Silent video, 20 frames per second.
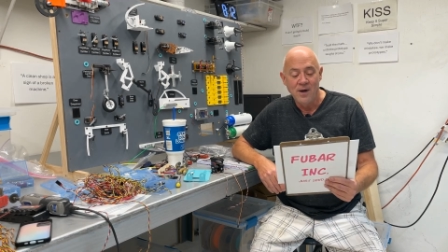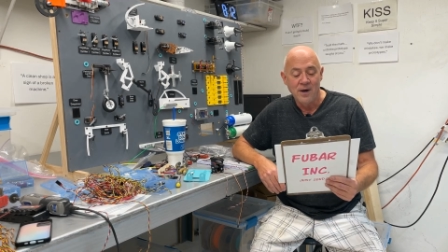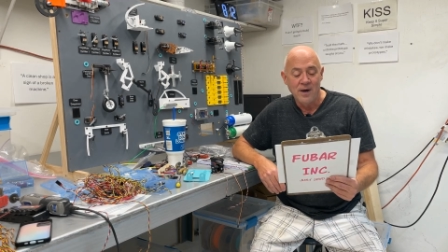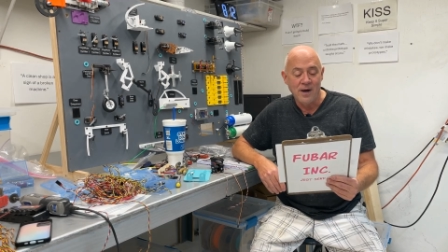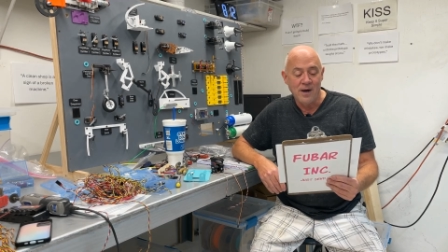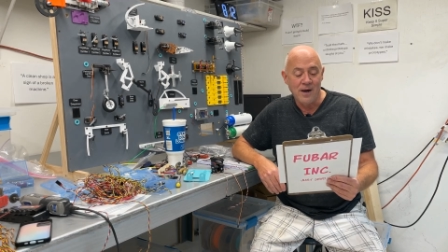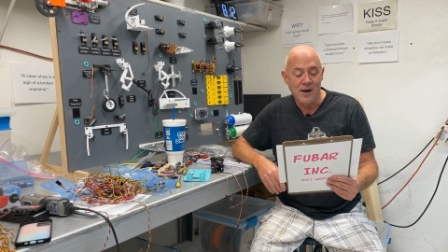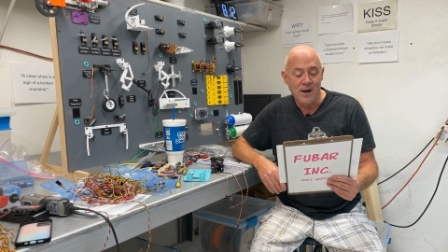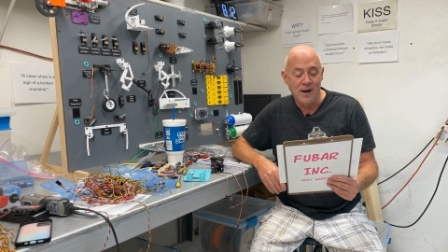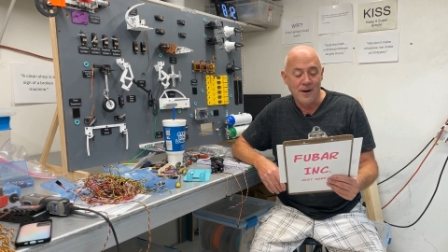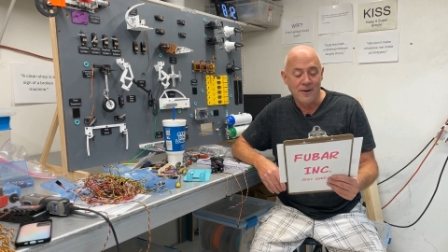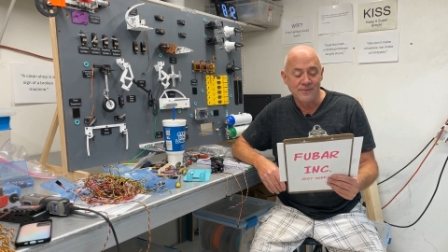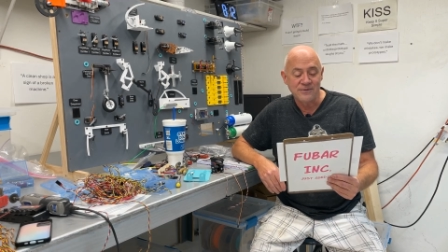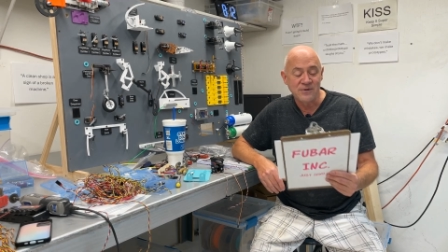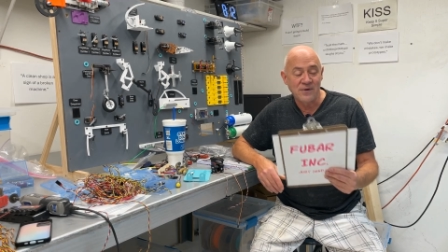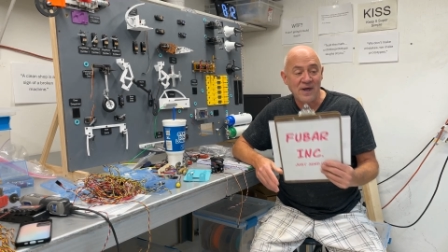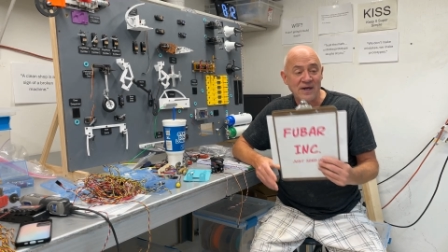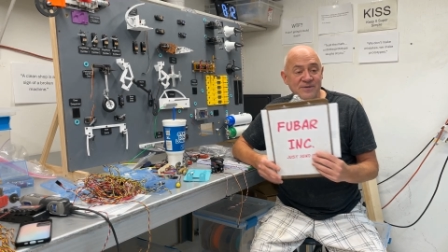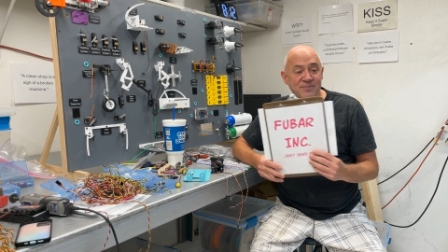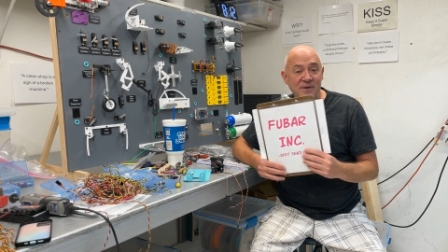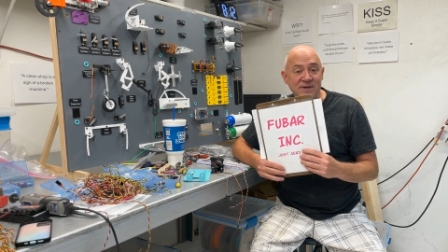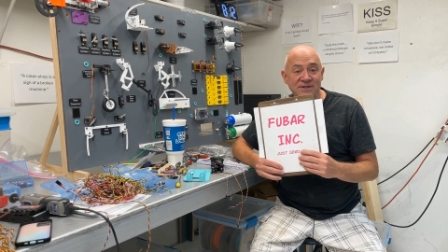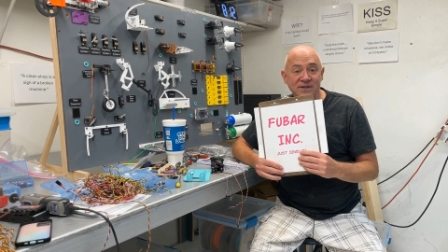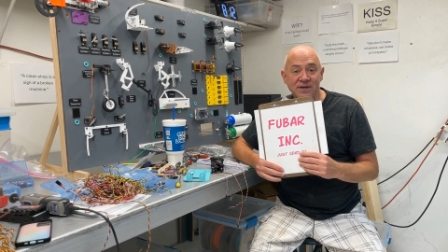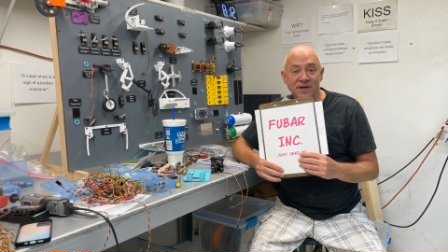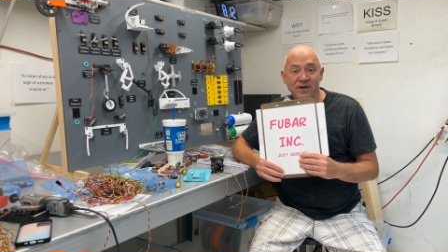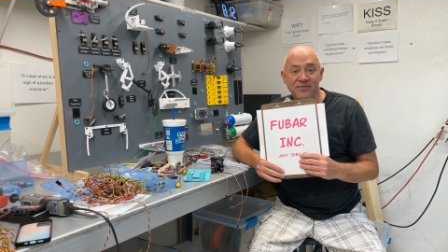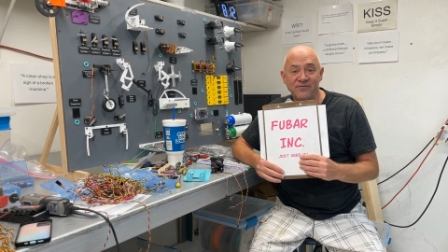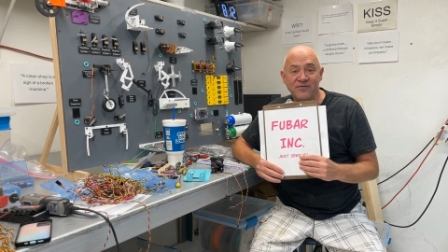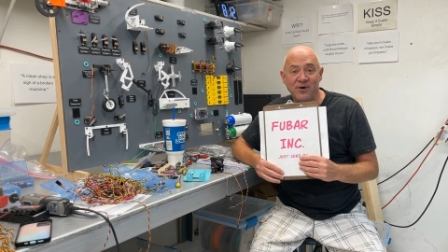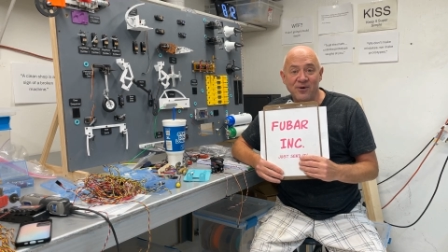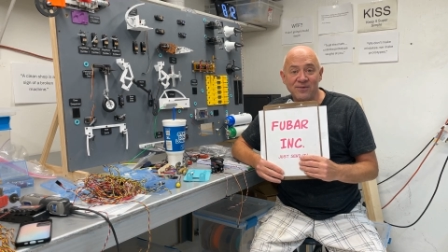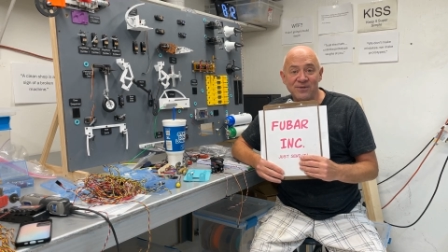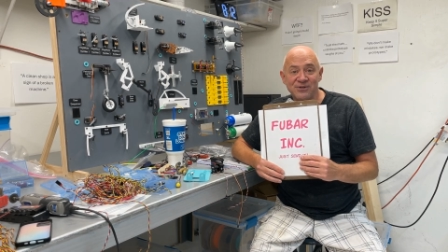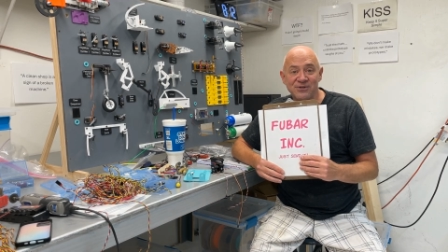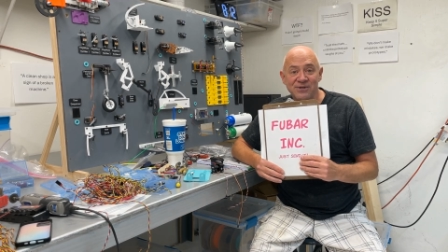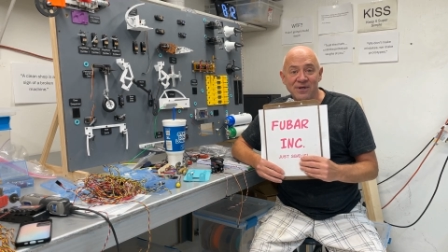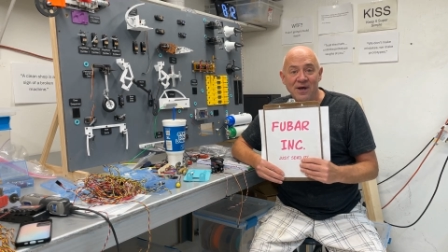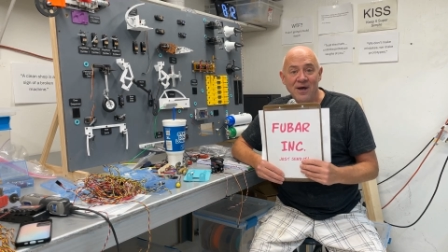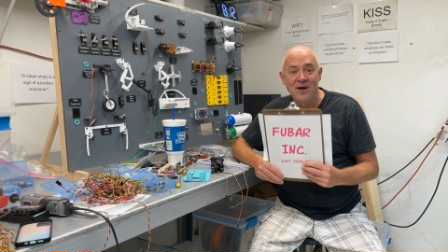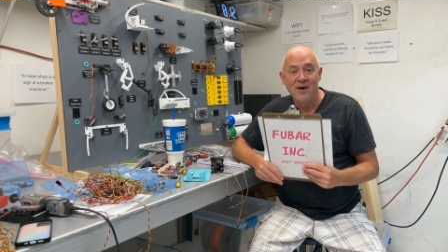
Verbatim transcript: Uh, so that's basically it, folks.